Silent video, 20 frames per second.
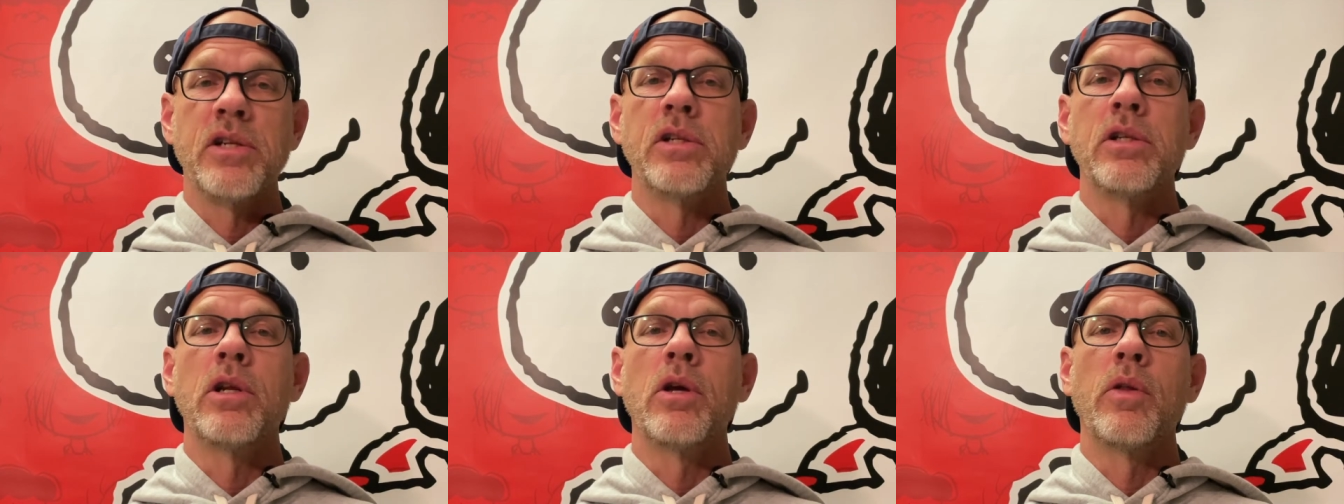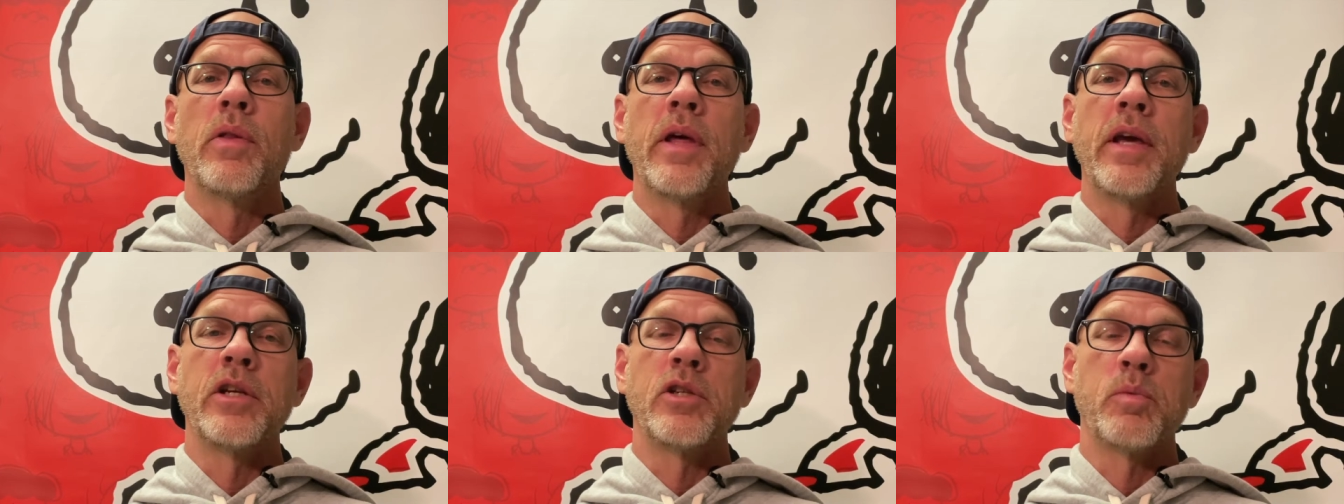And, you know,
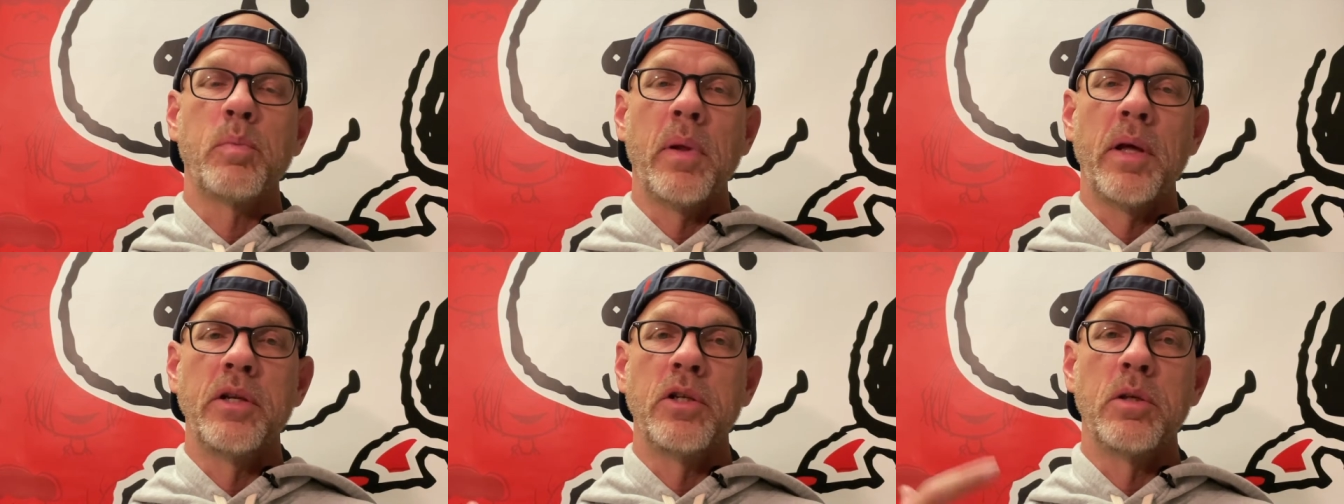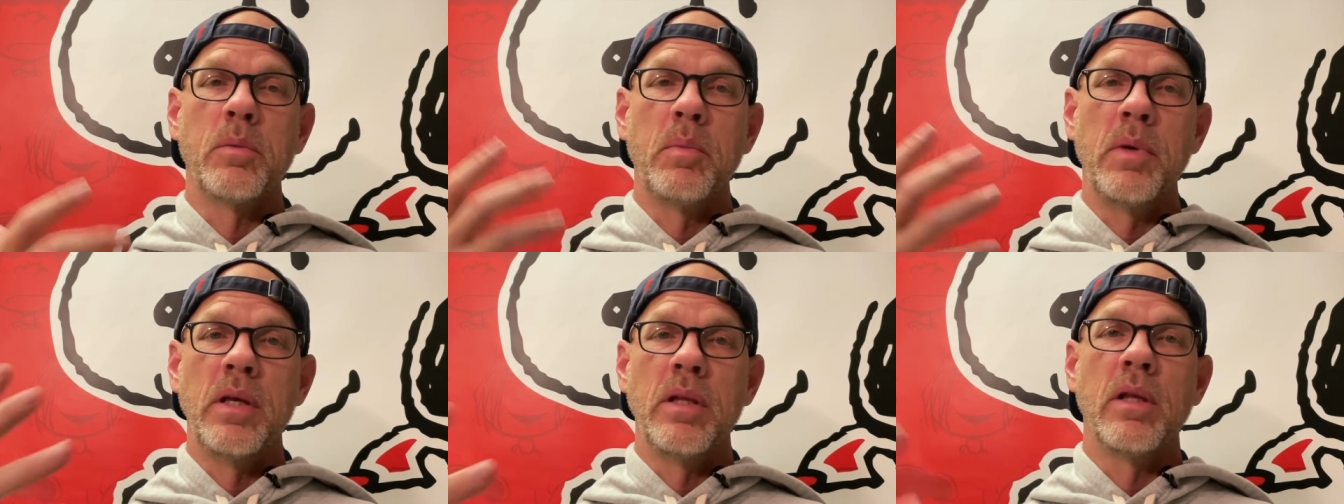they explained
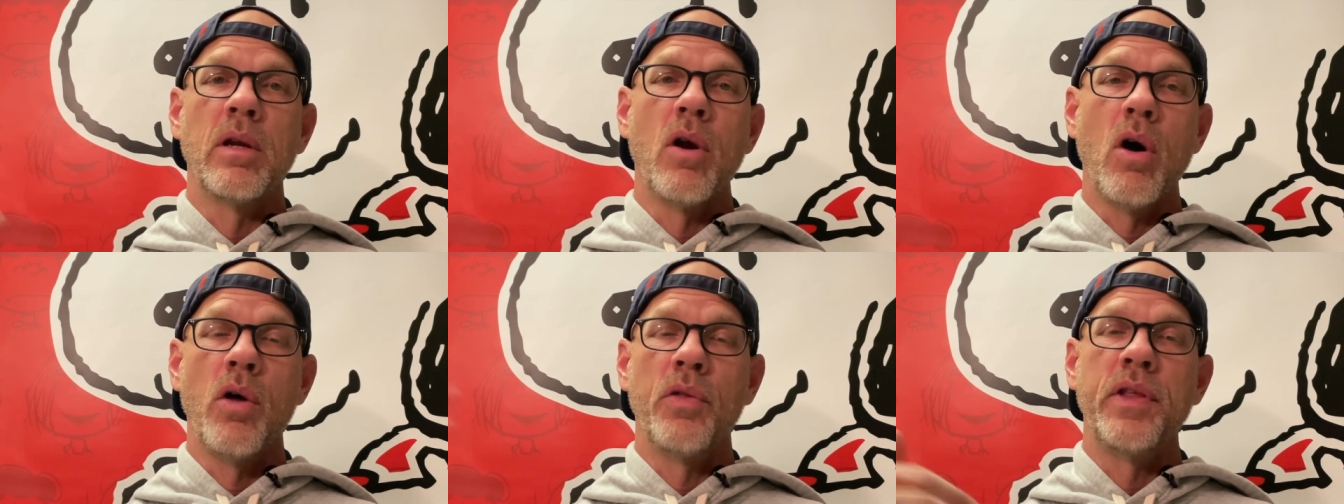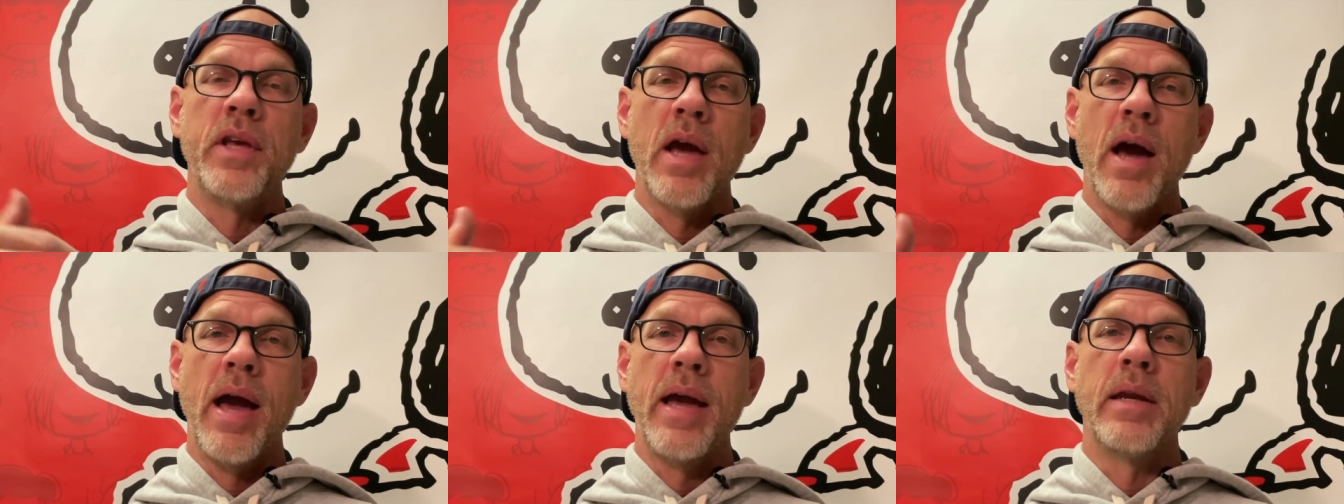to me that all
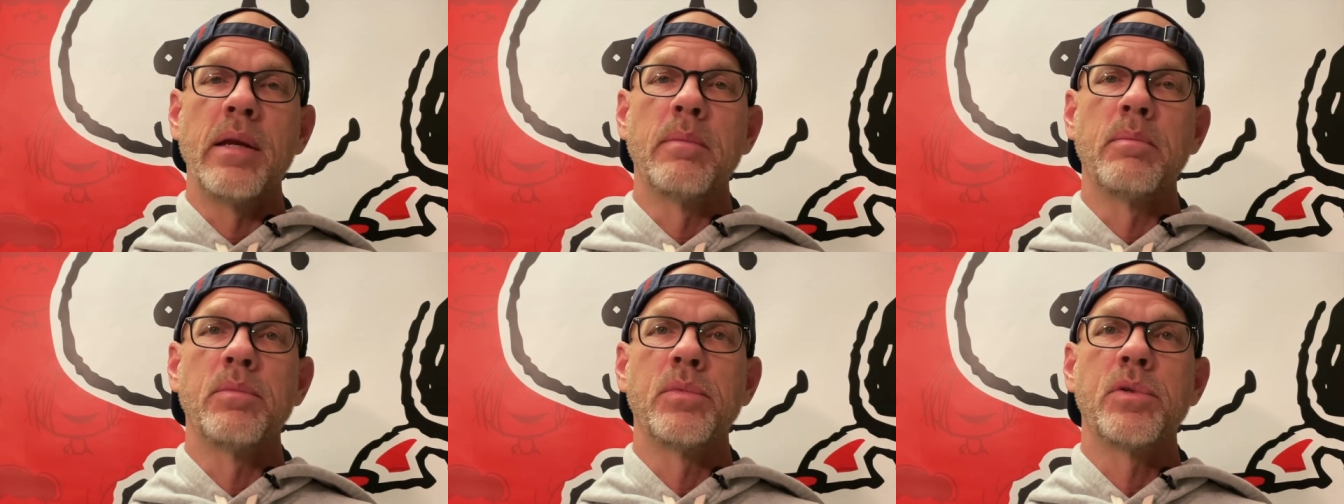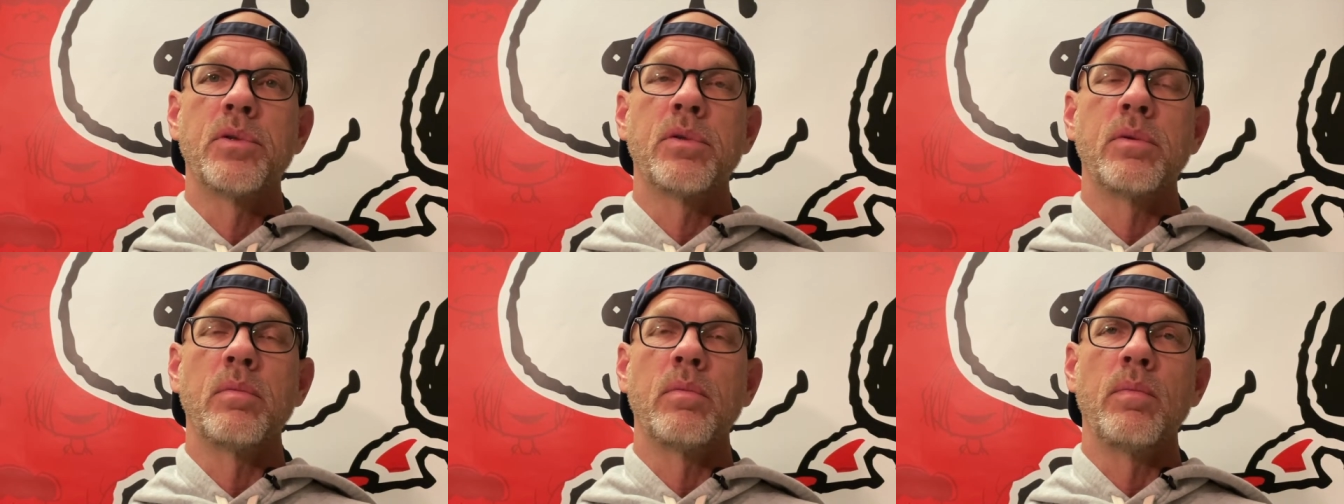the
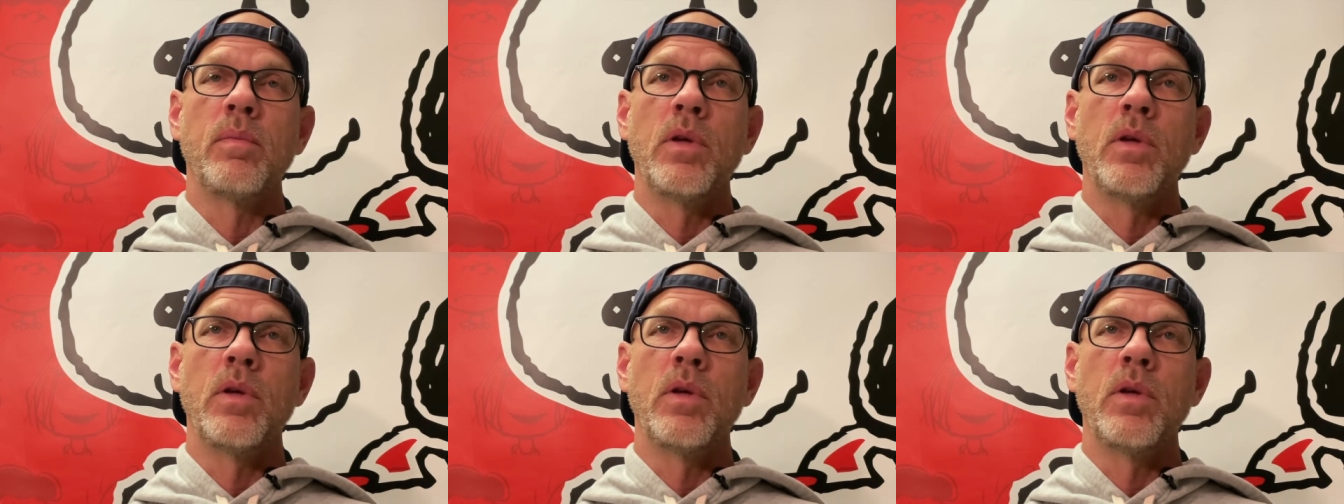items,